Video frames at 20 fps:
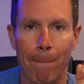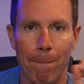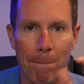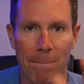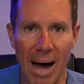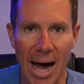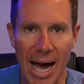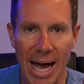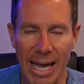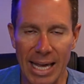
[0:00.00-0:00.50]

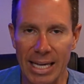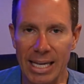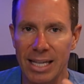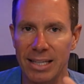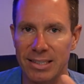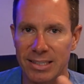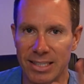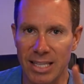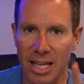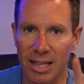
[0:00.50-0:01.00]
buying
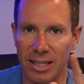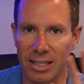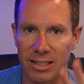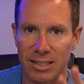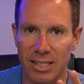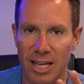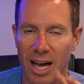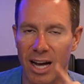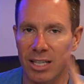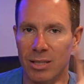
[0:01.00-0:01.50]
and selling
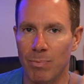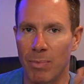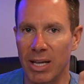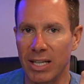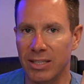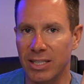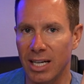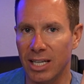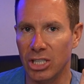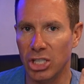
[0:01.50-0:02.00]
stocks
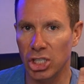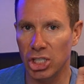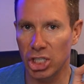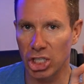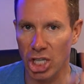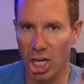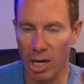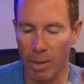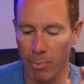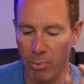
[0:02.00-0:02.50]
based on
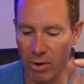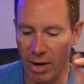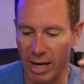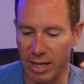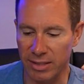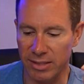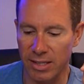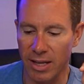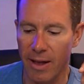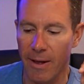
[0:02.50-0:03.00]
share
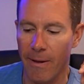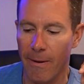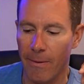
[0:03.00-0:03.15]
price.